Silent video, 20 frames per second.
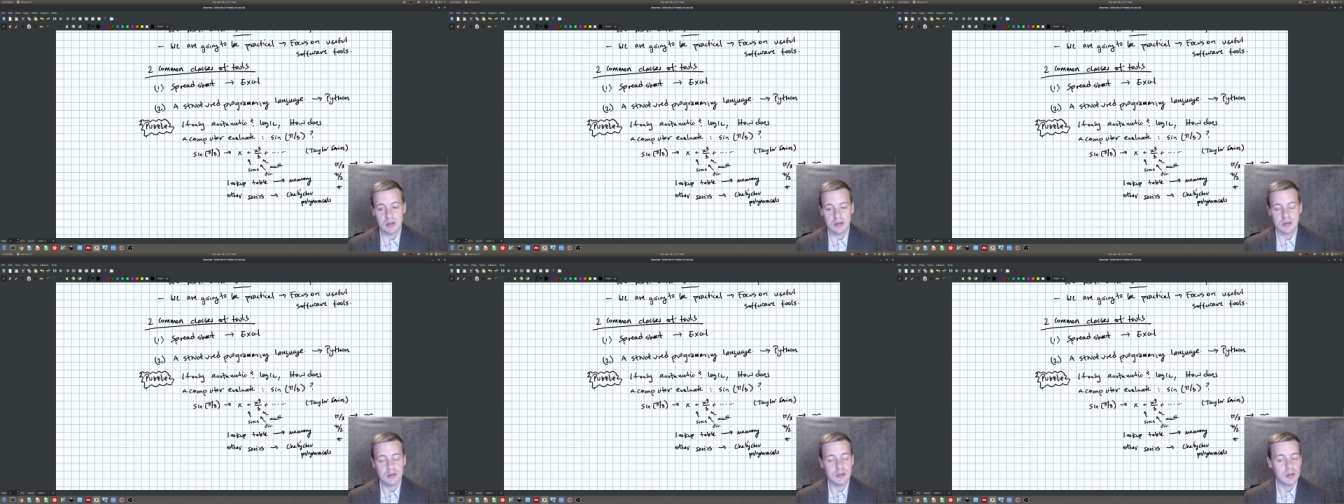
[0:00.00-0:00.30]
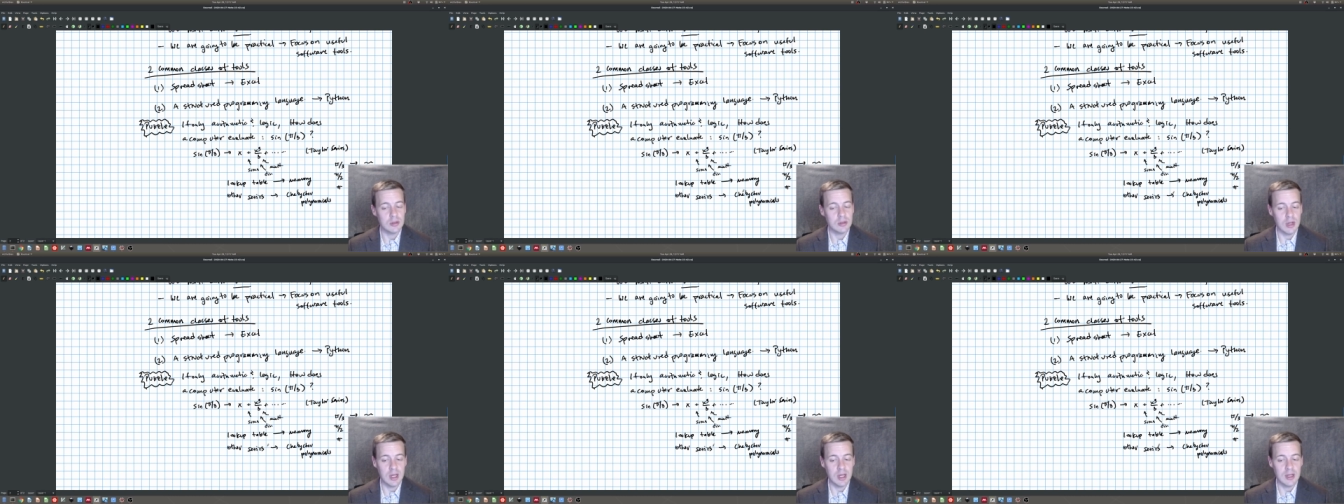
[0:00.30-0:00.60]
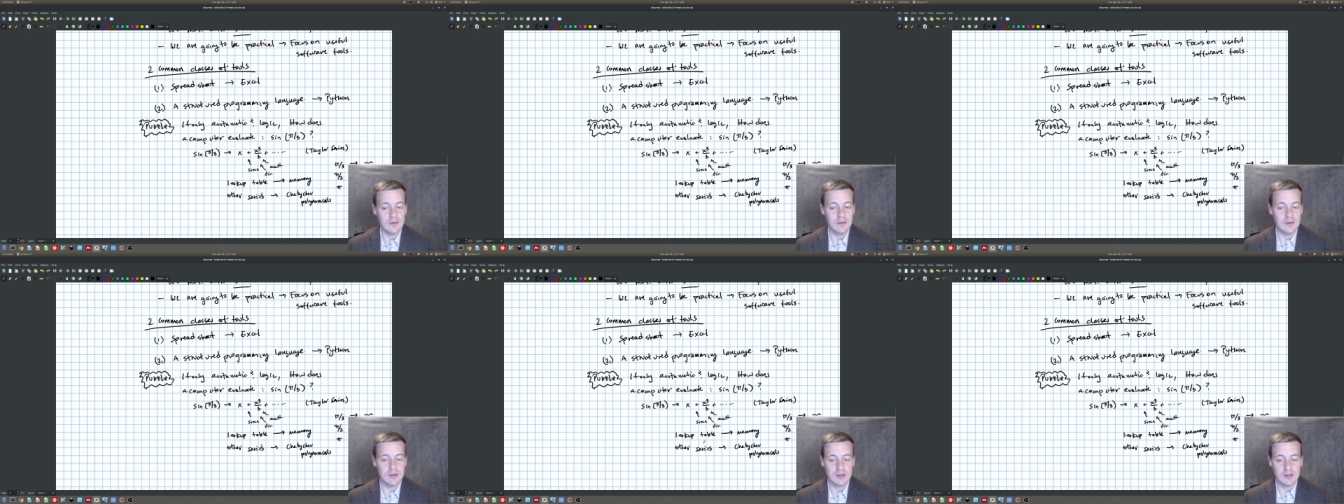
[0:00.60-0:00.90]
Okay,
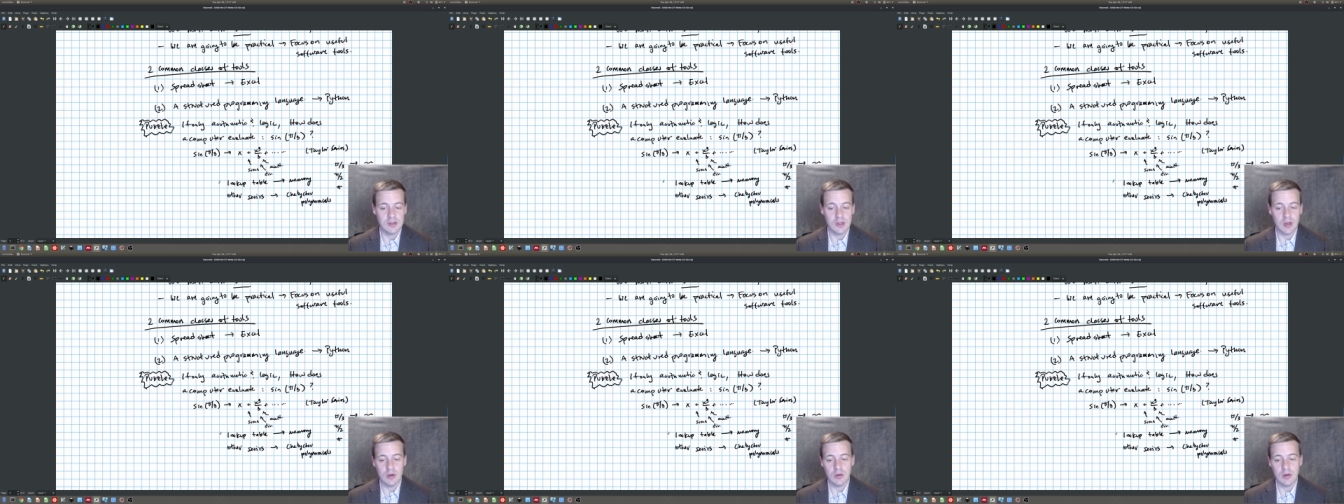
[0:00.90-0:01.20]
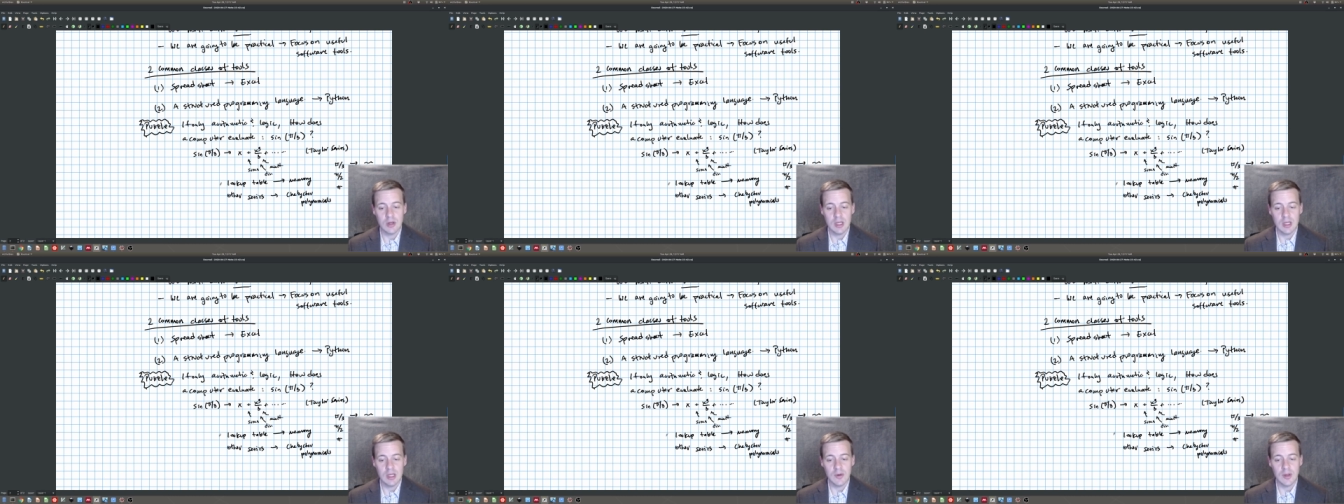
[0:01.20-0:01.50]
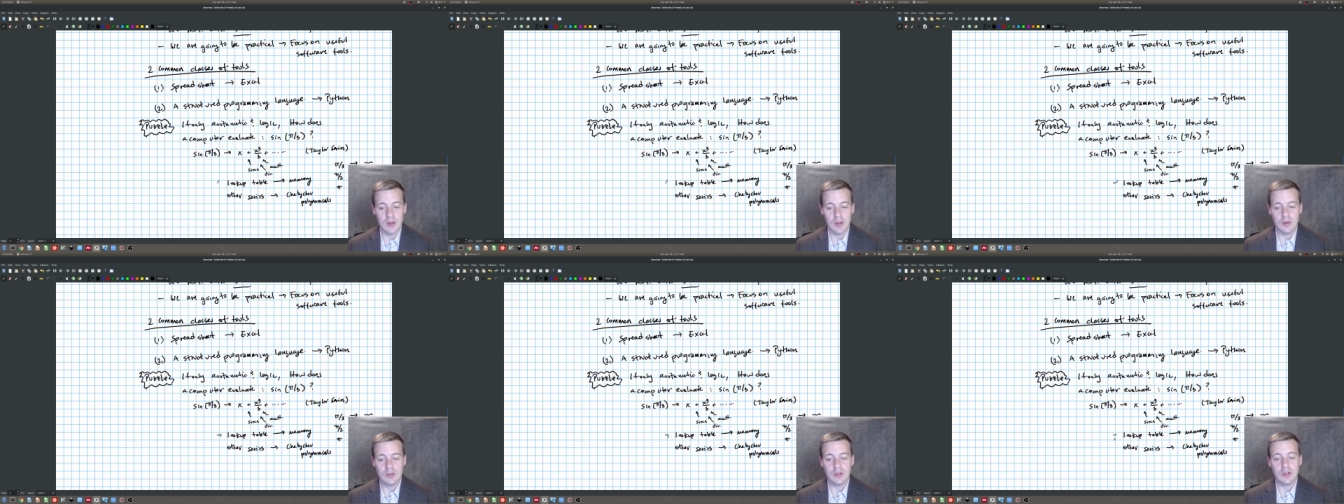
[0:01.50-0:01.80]
so anyway,
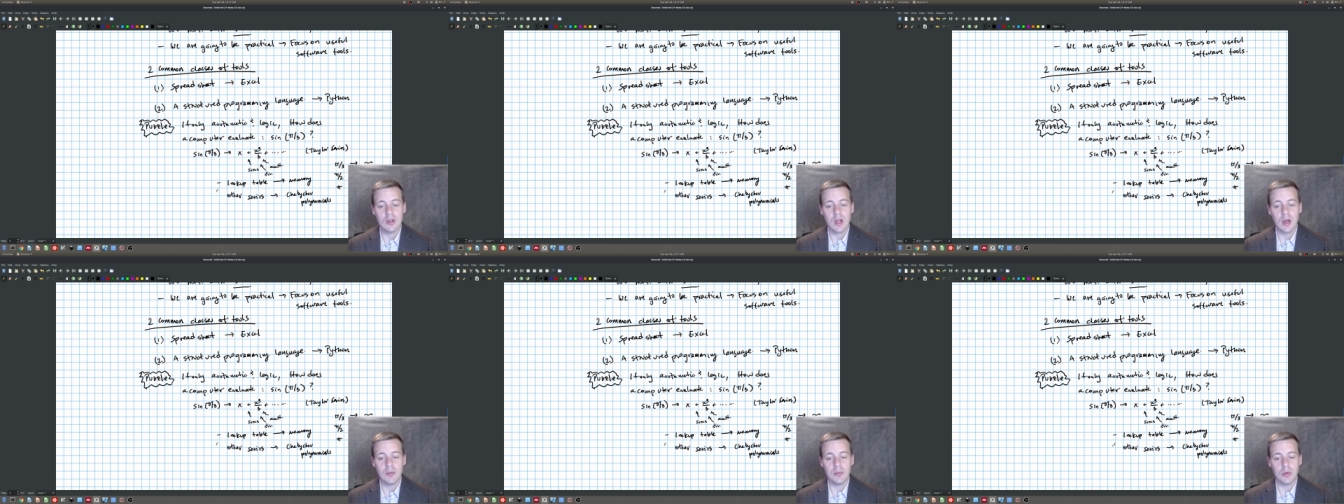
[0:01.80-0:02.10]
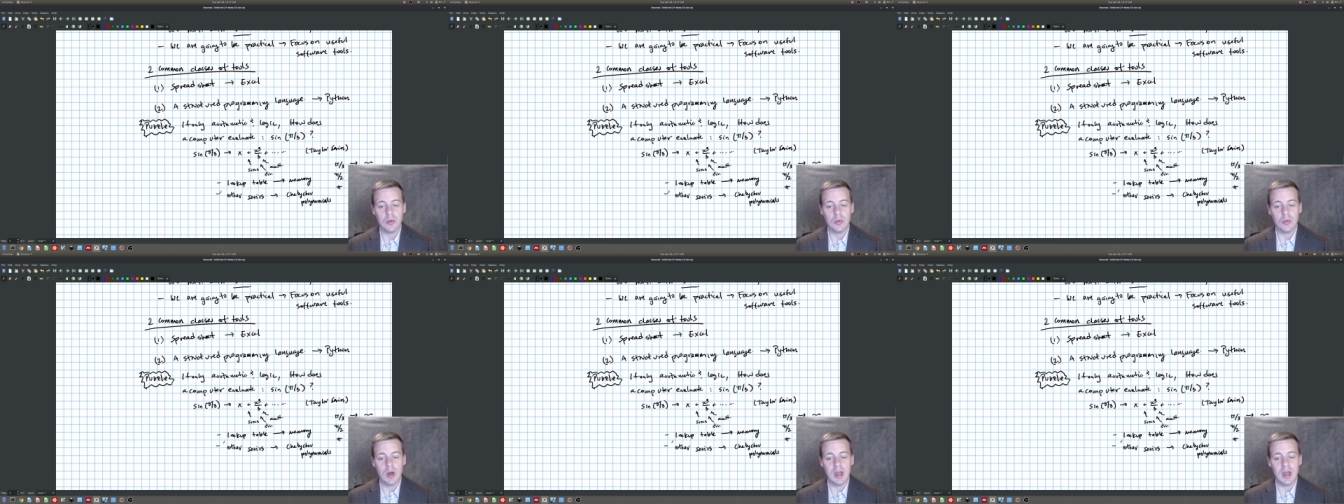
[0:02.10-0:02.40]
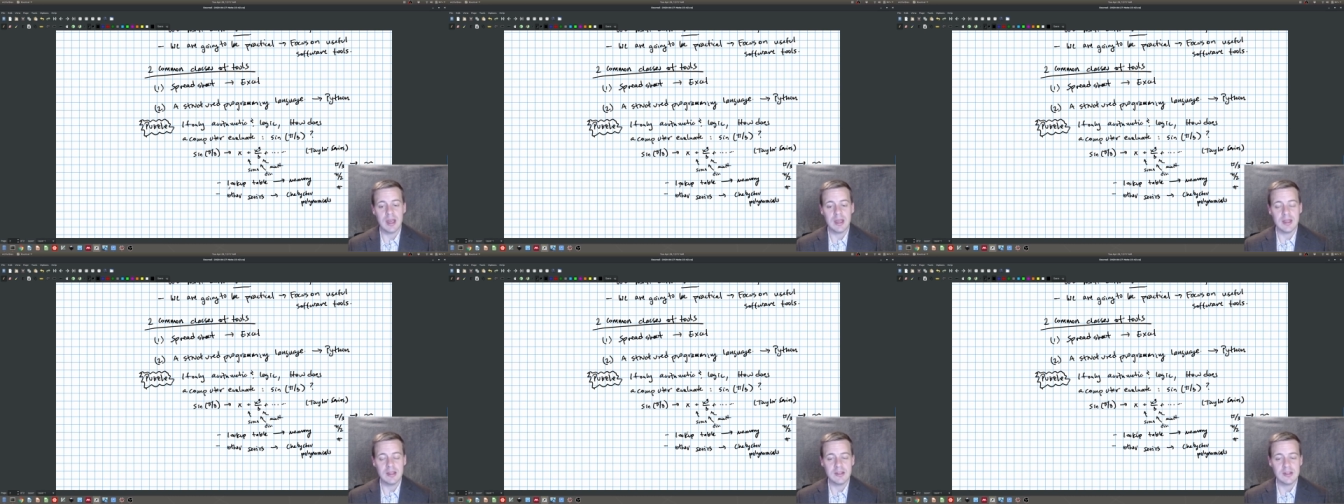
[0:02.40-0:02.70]
those are a couple
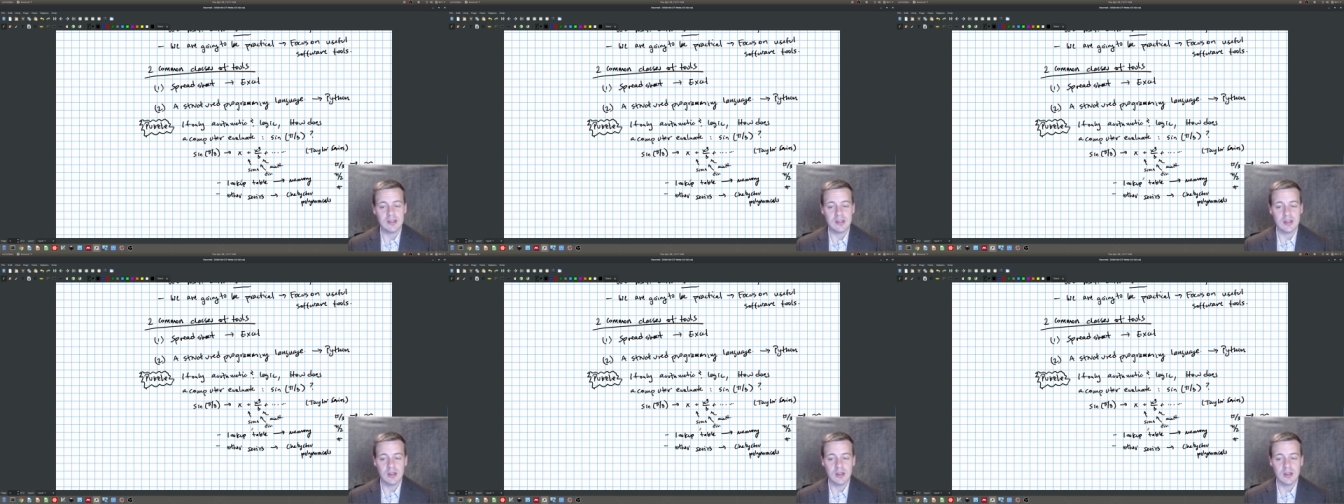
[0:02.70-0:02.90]
ways.